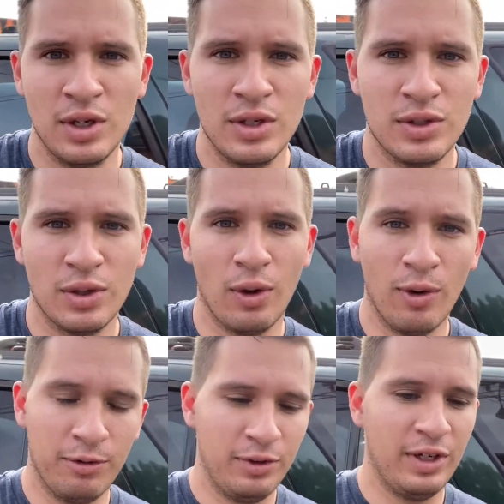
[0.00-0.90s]
So
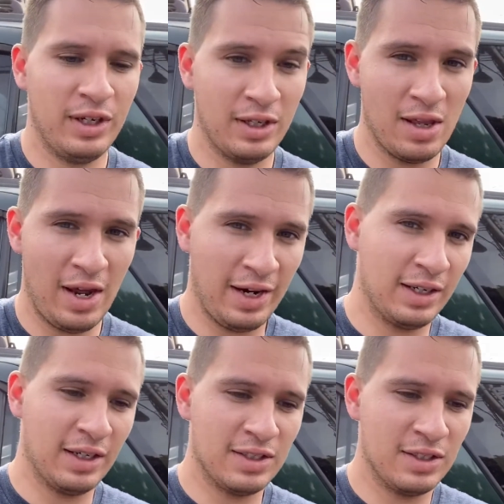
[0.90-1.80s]
hopefully that
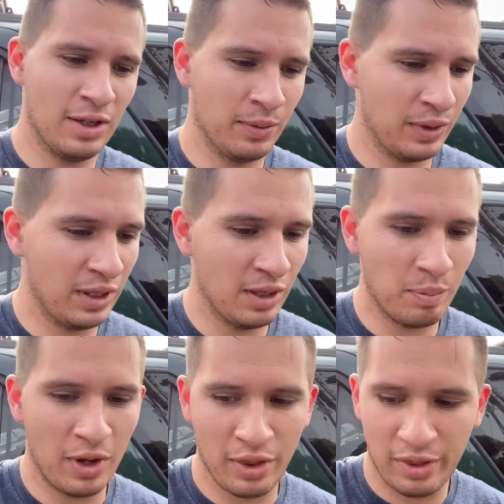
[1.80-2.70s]
gets done within the
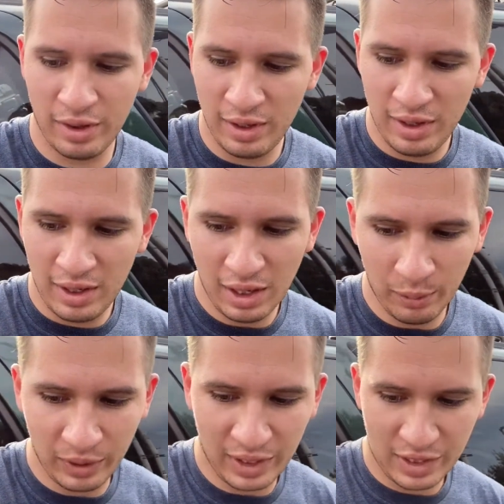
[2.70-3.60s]
month, and
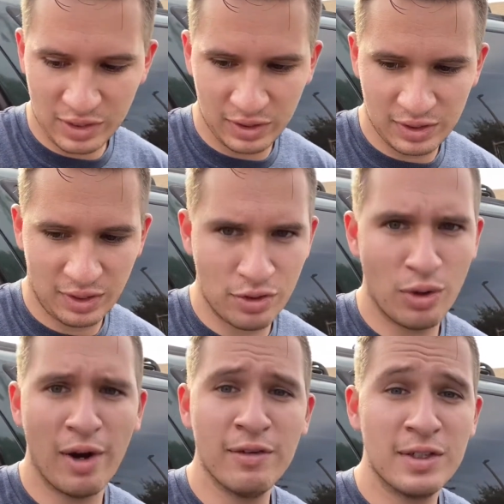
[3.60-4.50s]
we could actually start
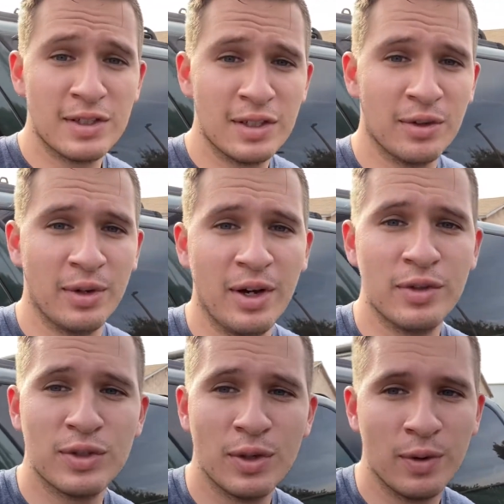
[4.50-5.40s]
driving this thing around.
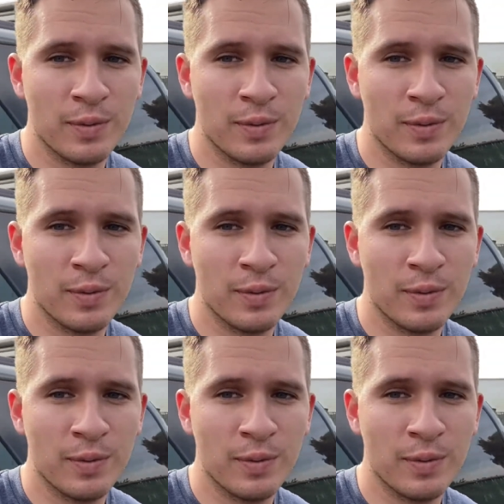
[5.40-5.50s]
So